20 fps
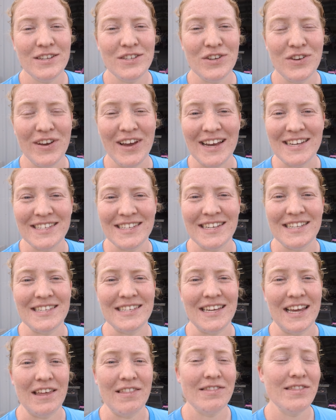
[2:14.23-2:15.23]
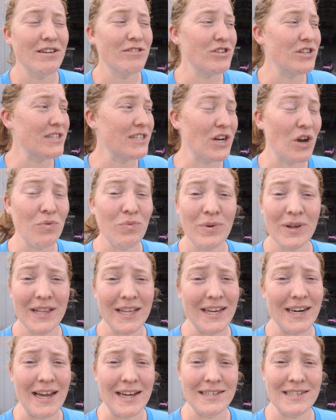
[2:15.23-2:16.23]
so you guys can see. They're just a
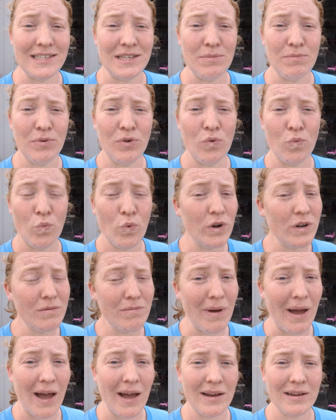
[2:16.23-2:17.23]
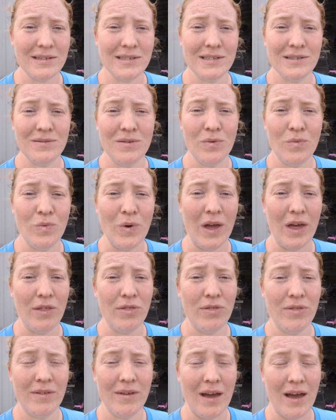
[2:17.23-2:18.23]
really nice, simple wooden box
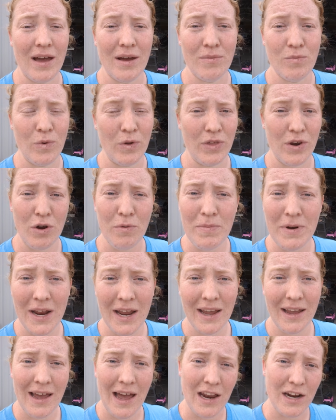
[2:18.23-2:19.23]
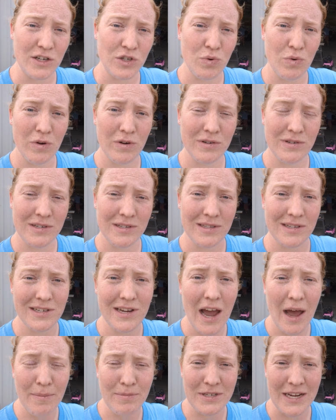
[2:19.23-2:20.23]
with an opening kind of towards the
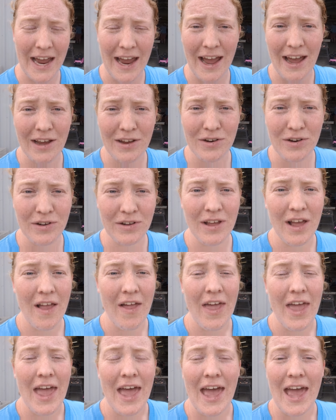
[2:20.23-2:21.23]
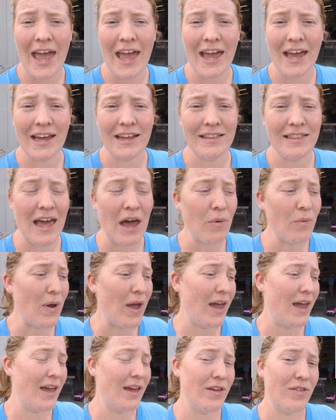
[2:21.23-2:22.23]
top diagonal. And that
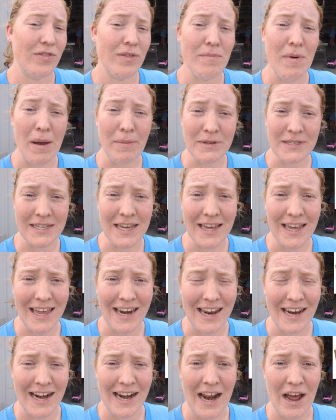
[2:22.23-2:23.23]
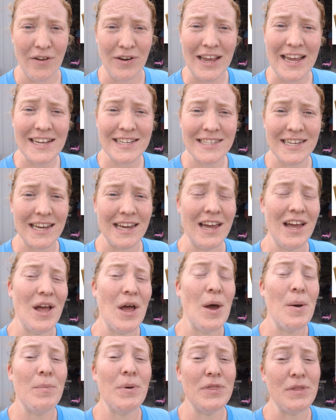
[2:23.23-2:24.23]
way the mamas can get in and out easy,
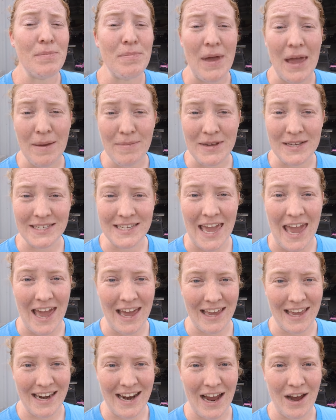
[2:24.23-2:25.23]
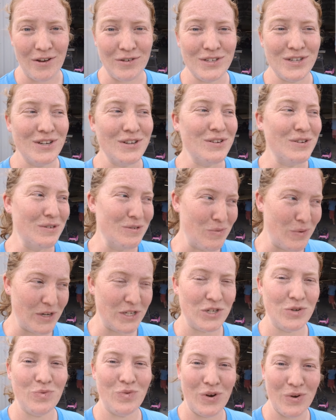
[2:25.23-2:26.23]
but the babies can't get out,
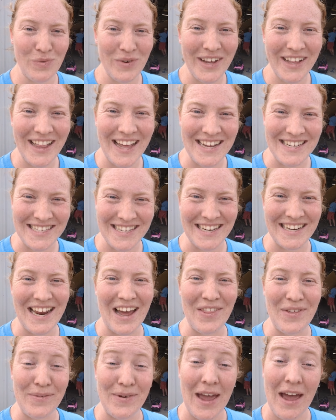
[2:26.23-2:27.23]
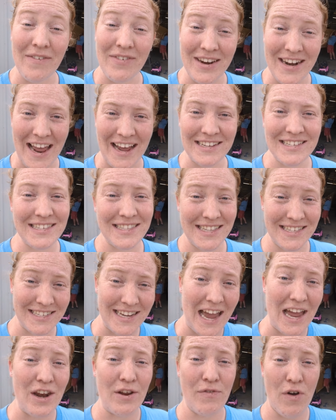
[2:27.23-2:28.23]
which we're realizing now that we have a nest that's
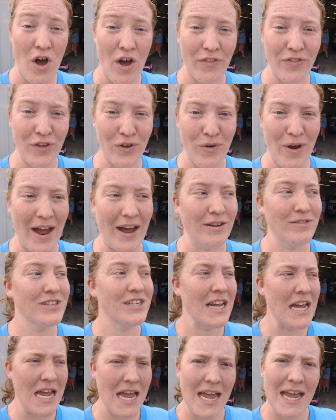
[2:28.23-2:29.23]
kind of on the ground